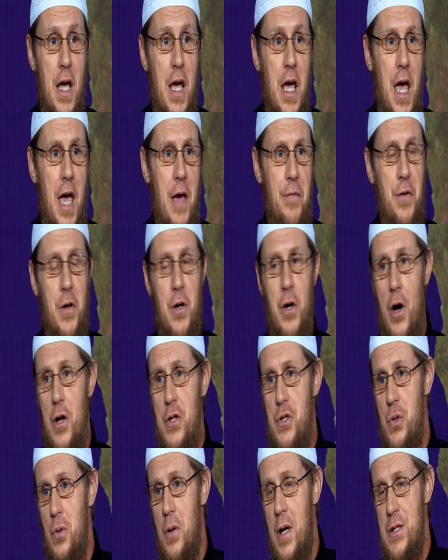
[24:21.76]
If you go
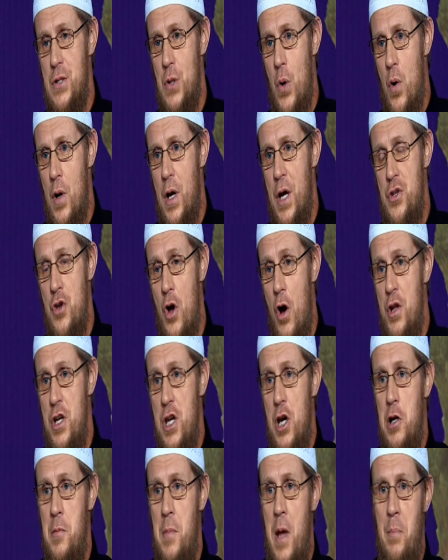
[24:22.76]
to a talk and you only
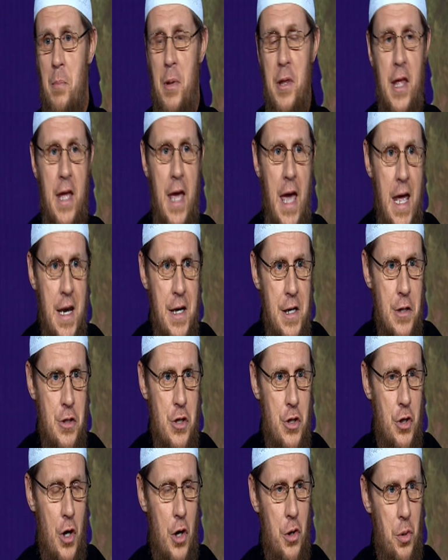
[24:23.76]
remember the end and you
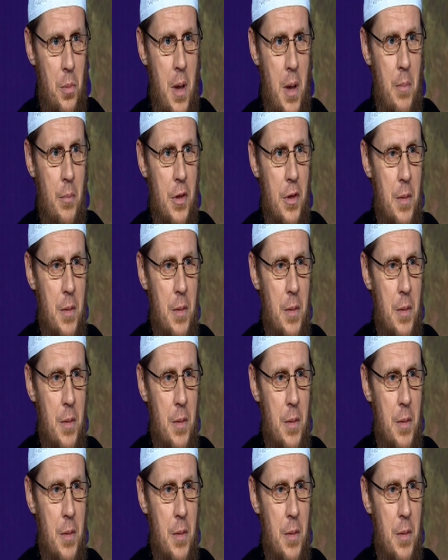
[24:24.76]
don't remember the